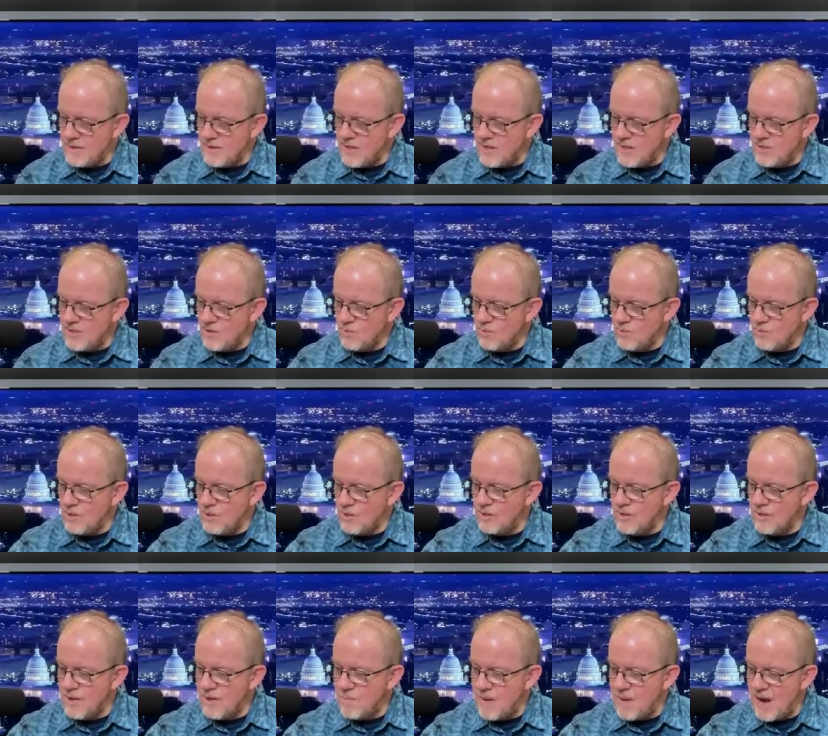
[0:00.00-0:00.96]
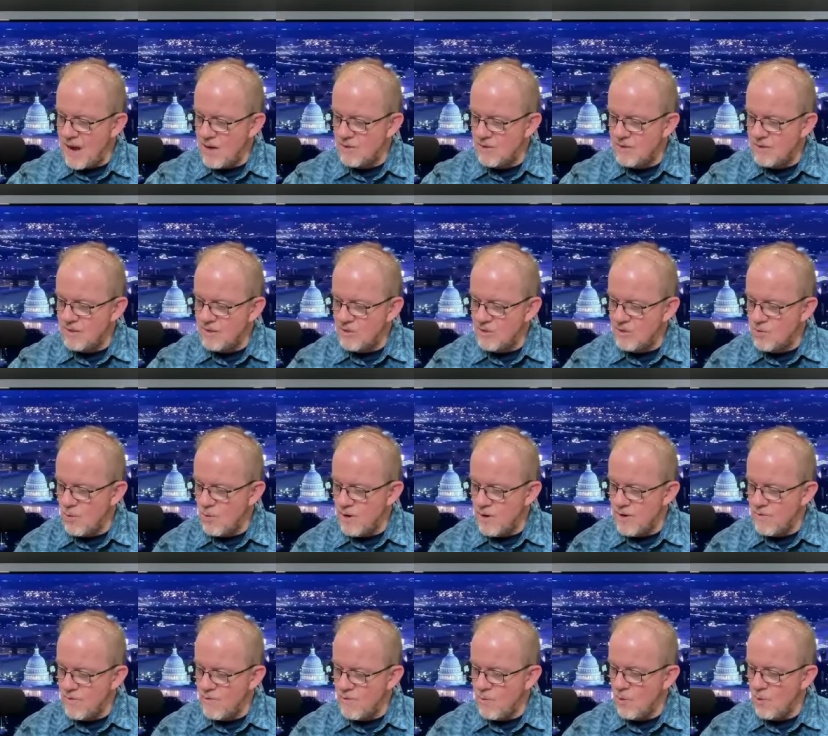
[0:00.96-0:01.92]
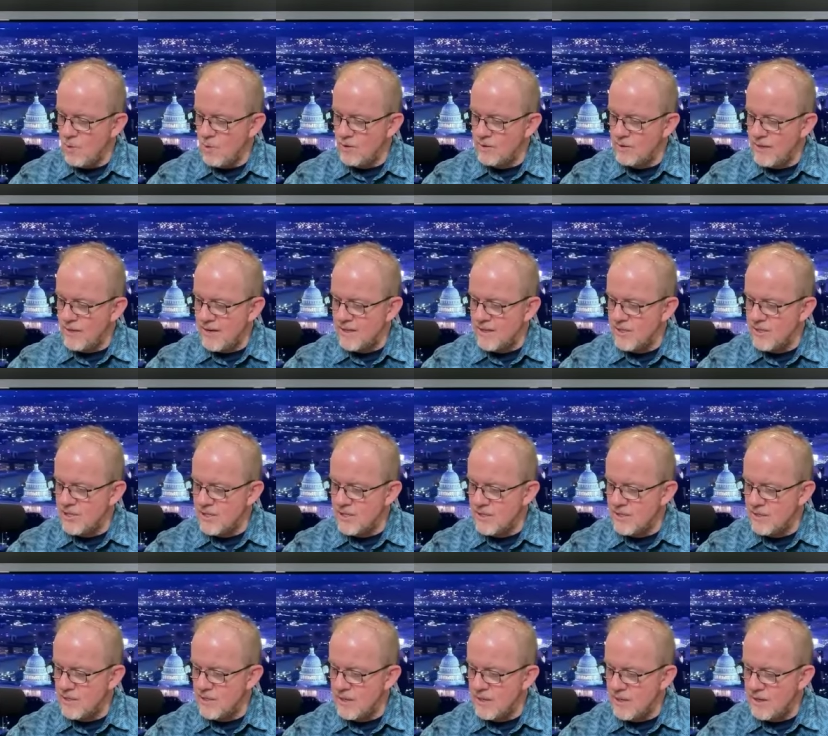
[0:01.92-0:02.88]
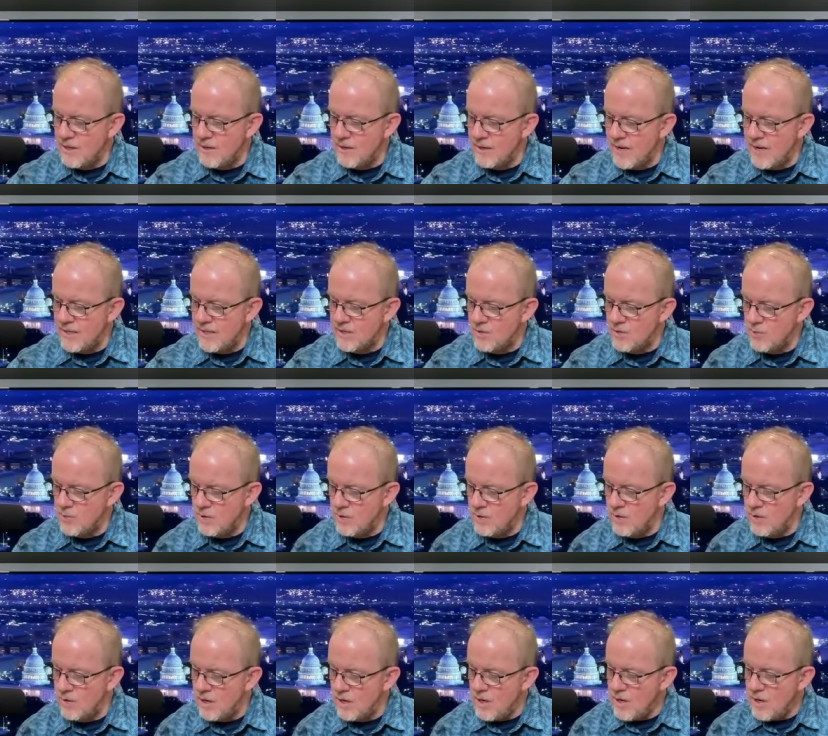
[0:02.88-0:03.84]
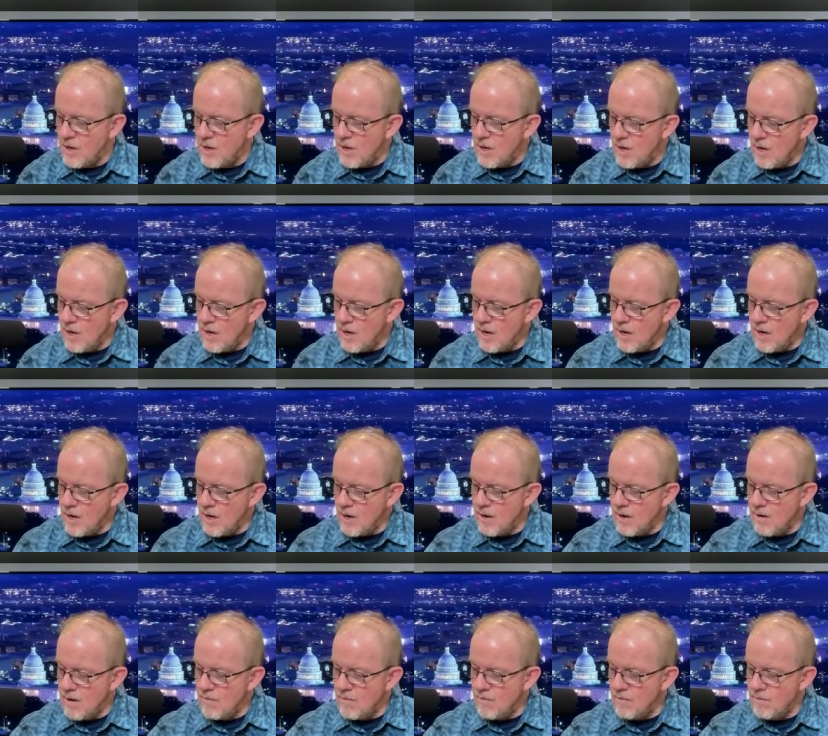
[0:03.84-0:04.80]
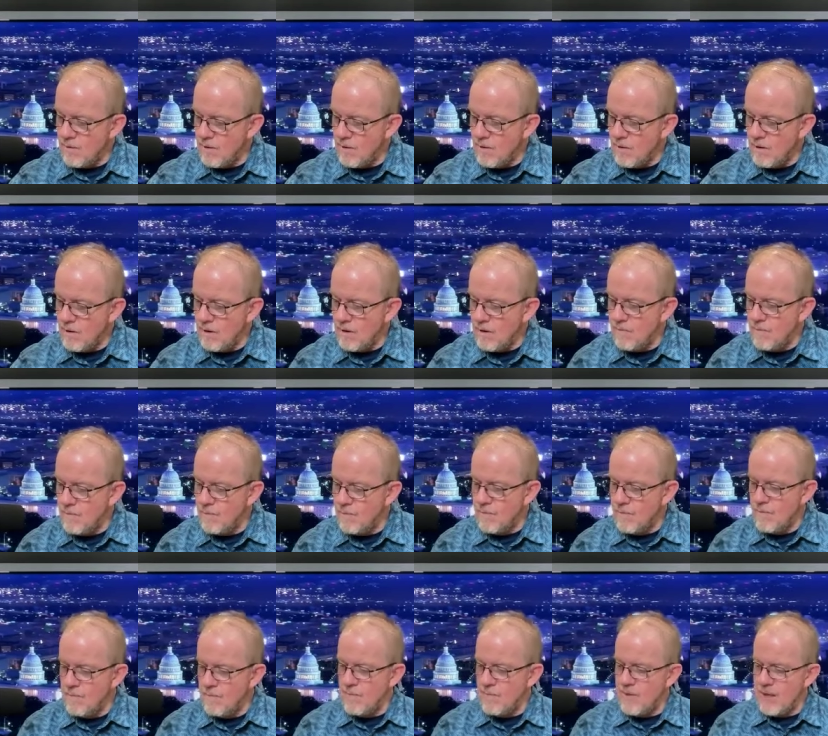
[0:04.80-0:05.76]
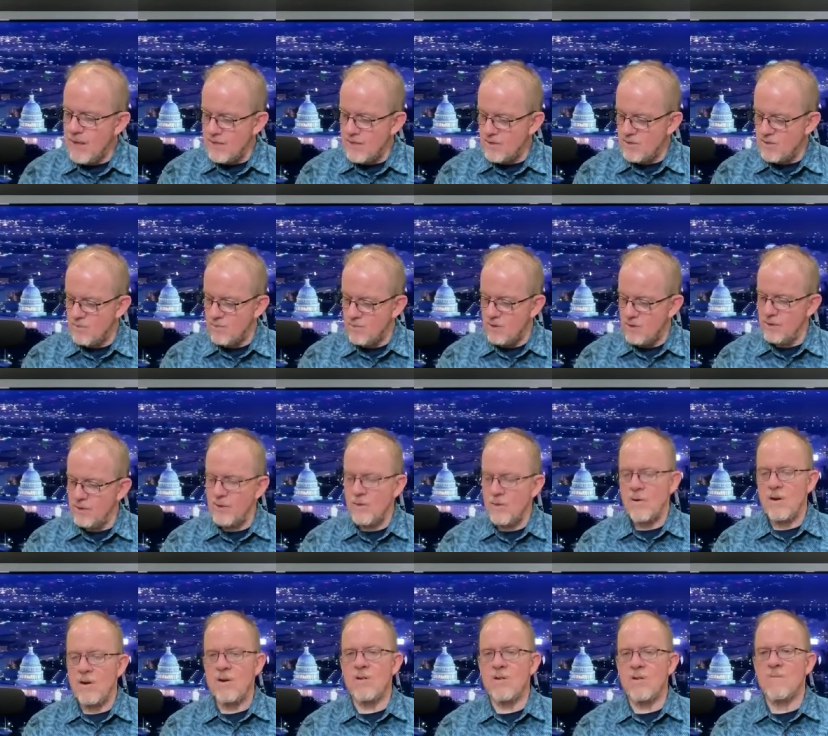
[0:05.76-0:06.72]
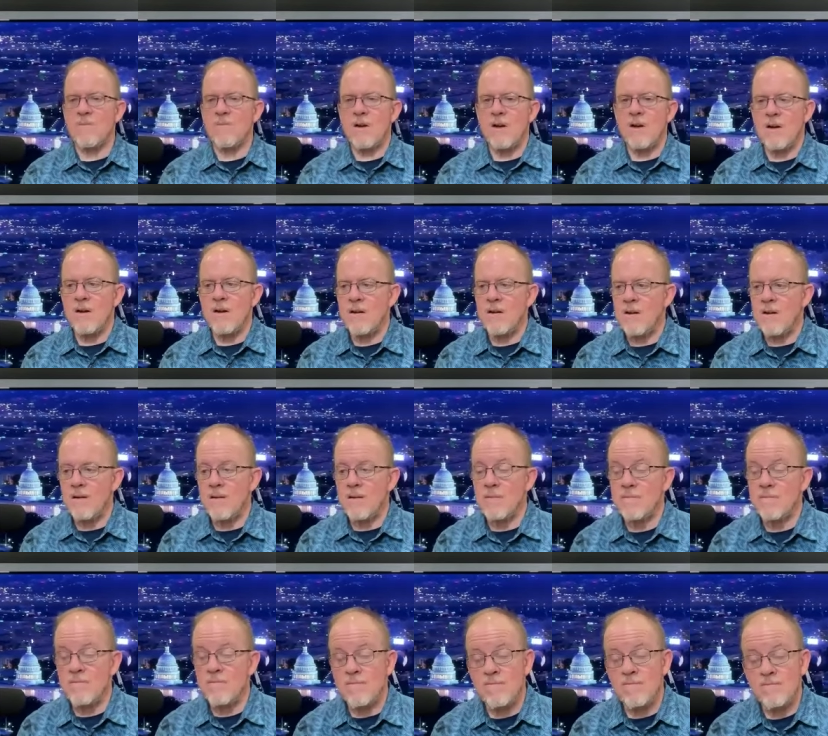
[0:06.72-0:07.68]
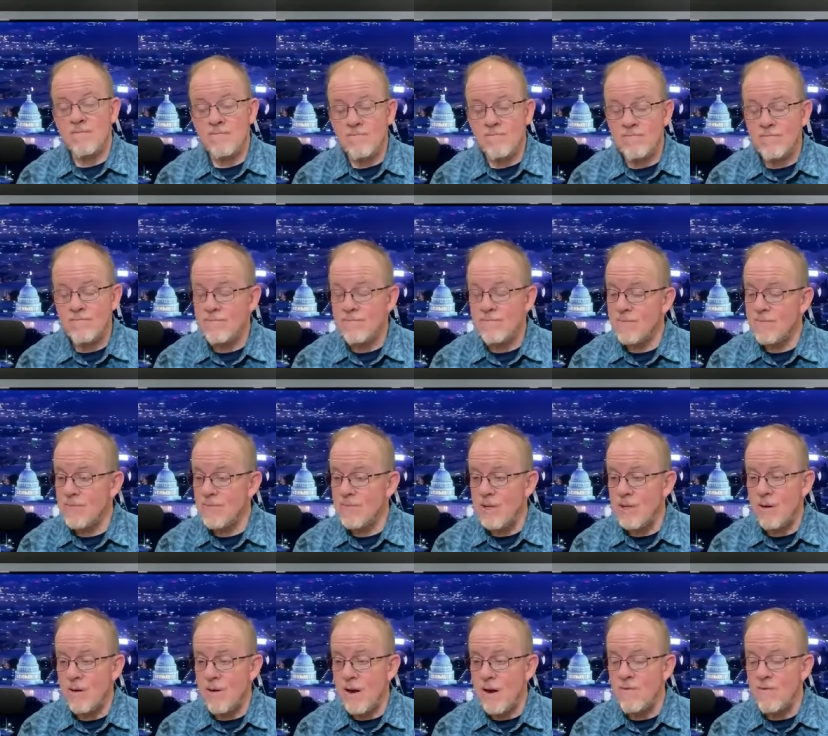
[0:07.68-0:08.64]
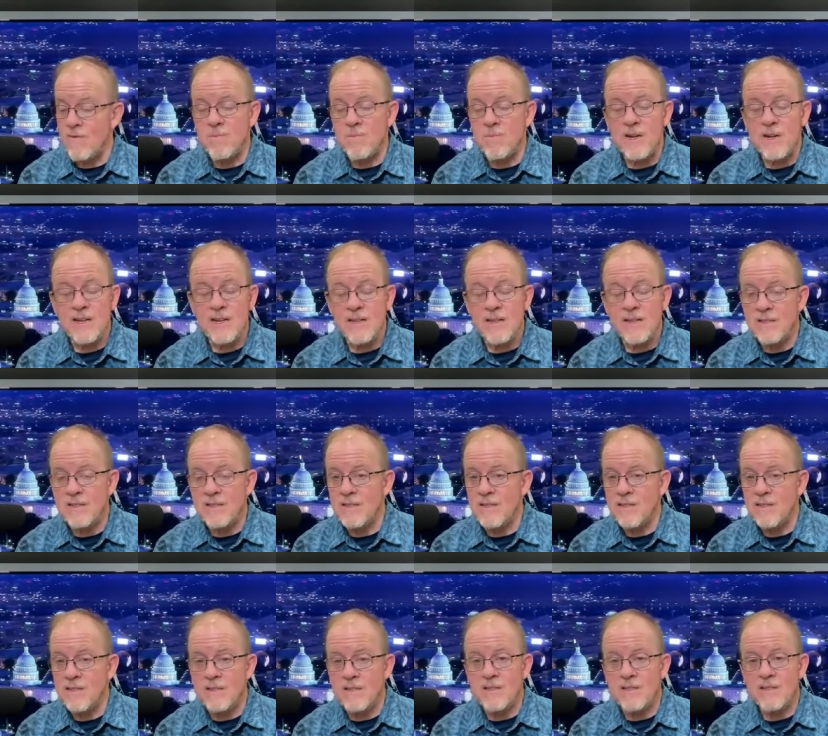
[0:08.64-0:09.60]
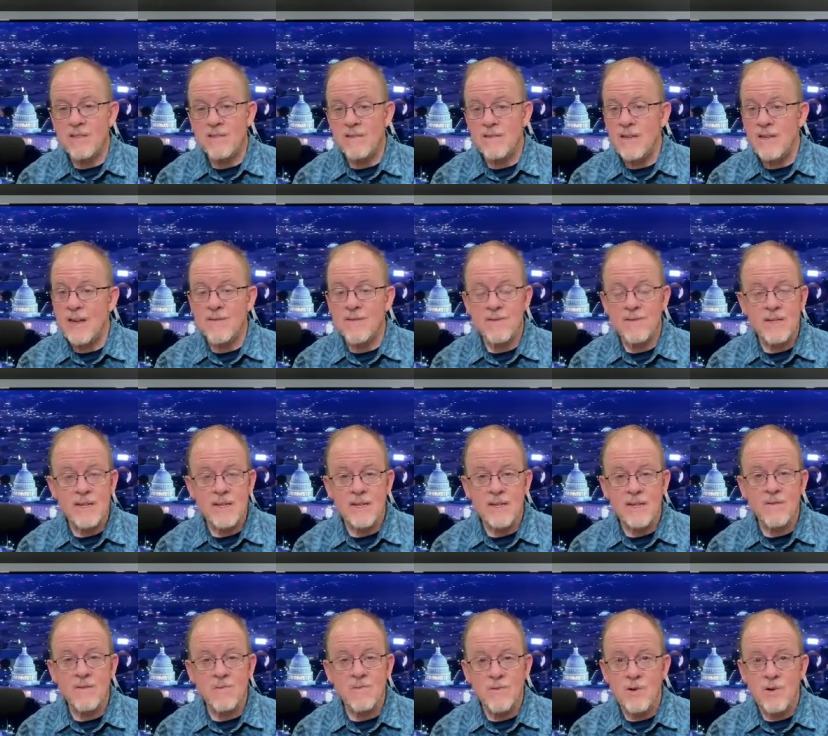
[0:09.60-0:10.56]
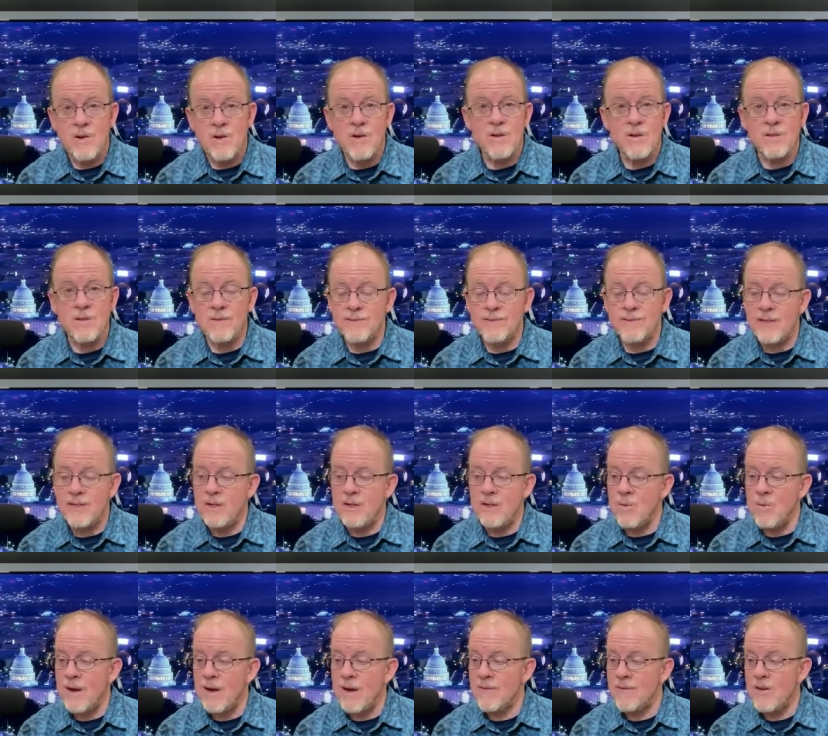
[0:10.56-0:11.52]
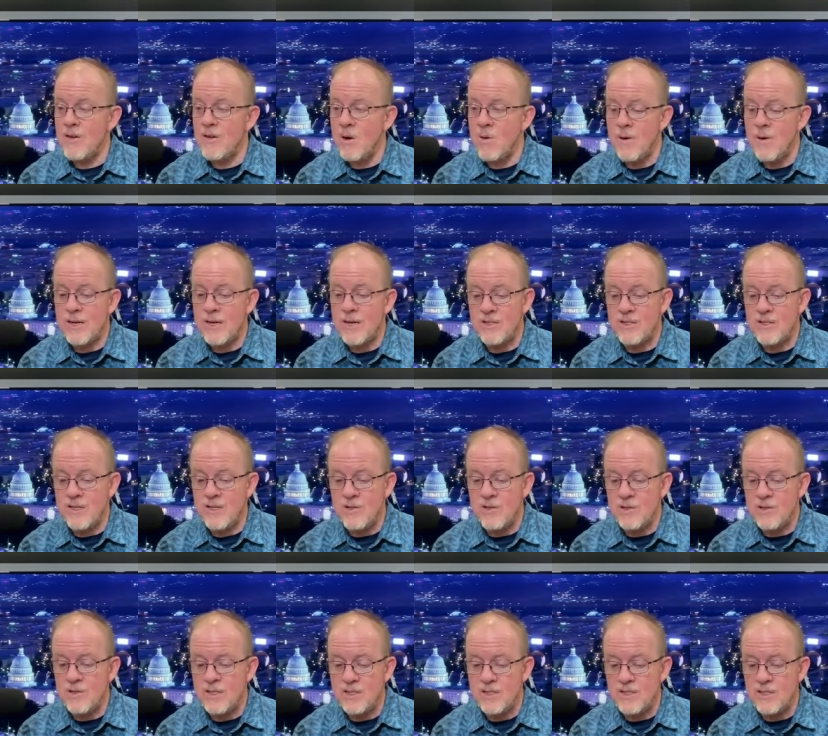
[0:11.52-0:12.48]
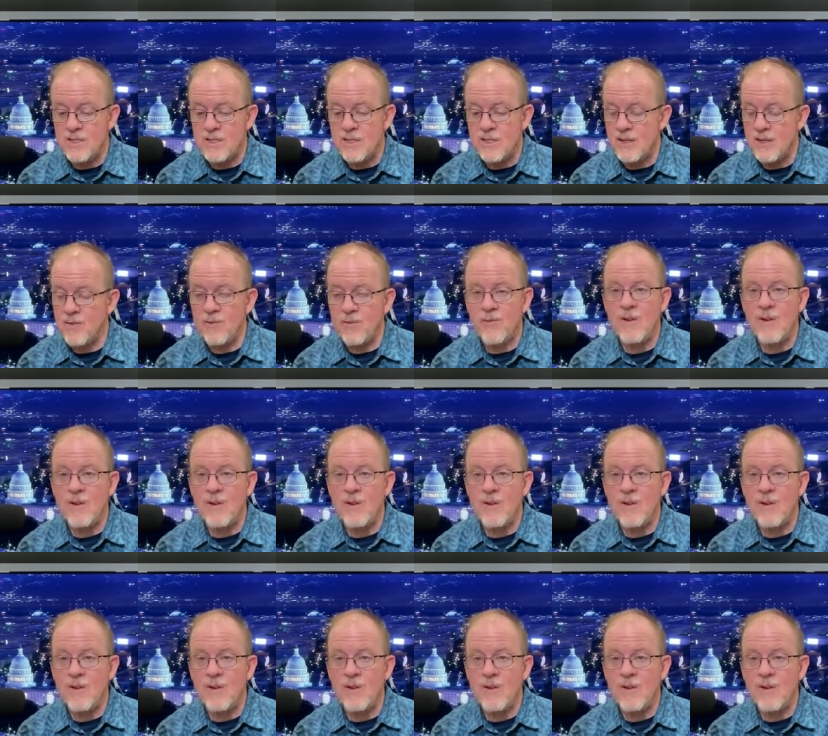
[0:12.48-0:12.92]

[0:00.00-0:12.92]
it's really about the 24 election, and that's where uh, that's really where uh, uh, you know everybody the citizens have to get involved you know we have no excuses if